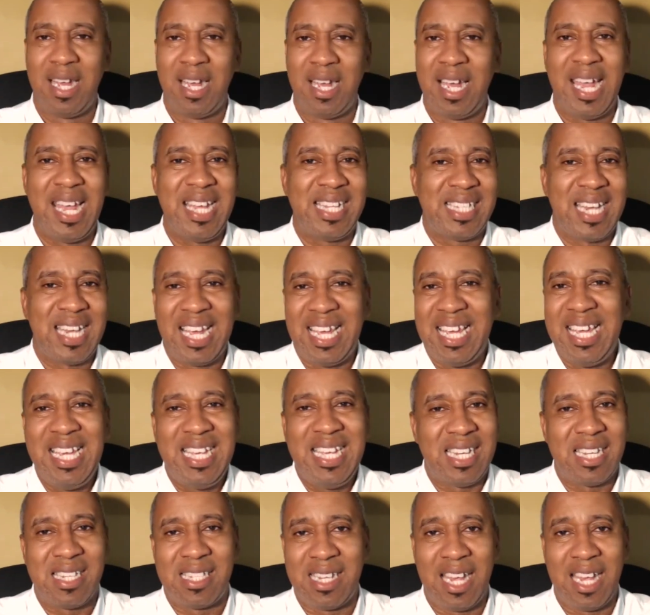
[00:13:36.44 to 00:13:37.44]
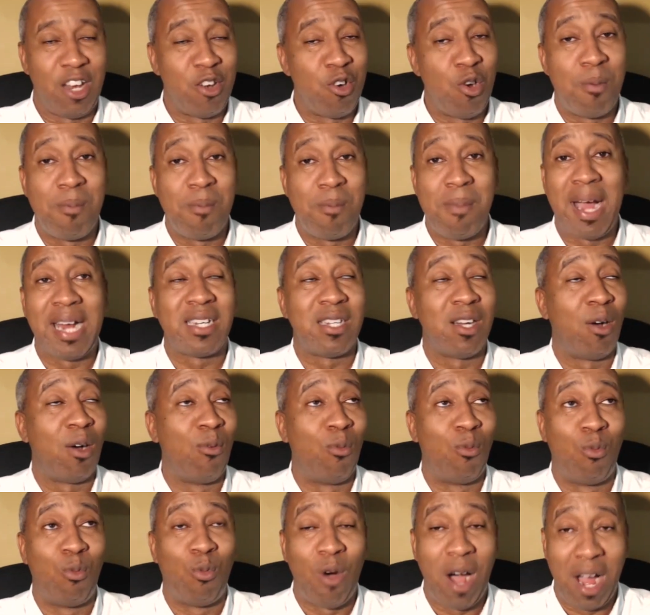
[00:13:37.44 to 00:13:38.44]
it's an easy sell, no matter
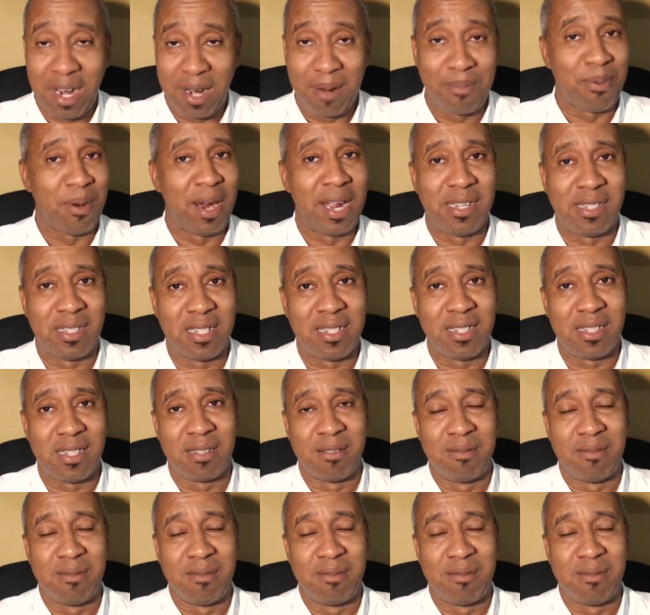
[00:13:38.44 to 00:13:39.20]
what the price is.